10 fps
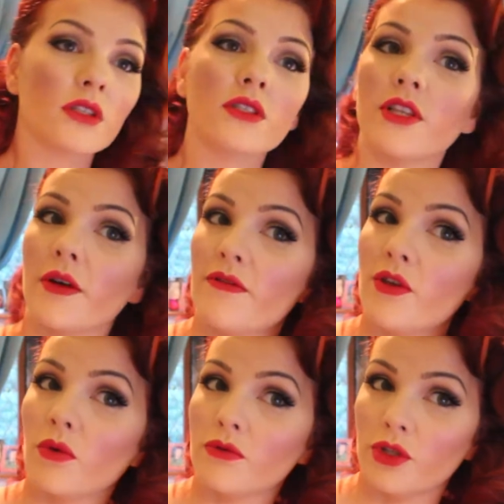So if you
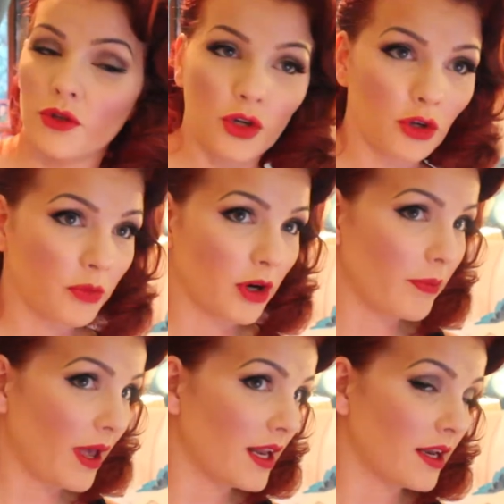want to, you could put a
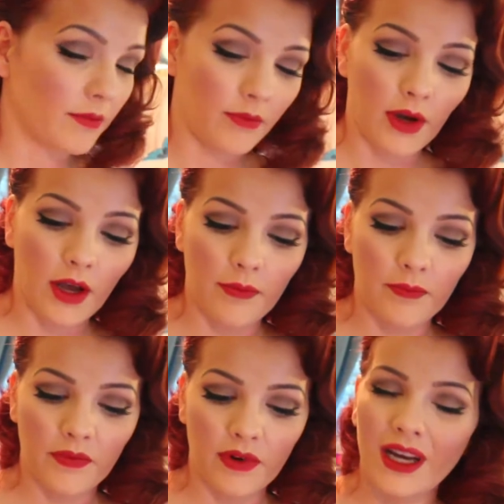pin in, but
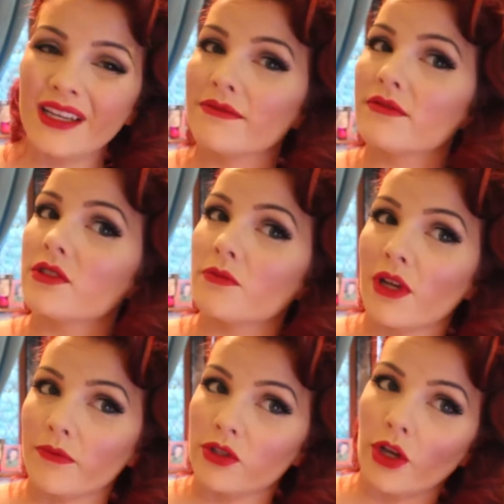I
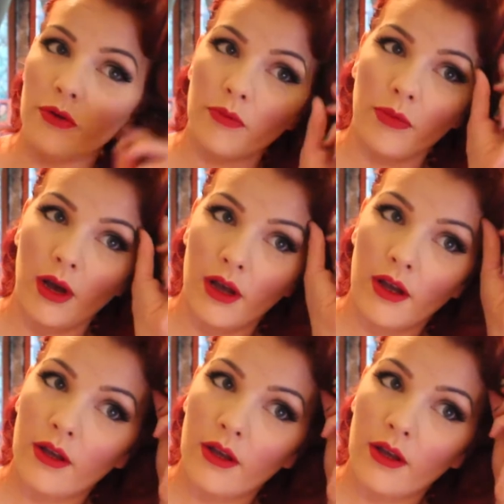sometimes don't, but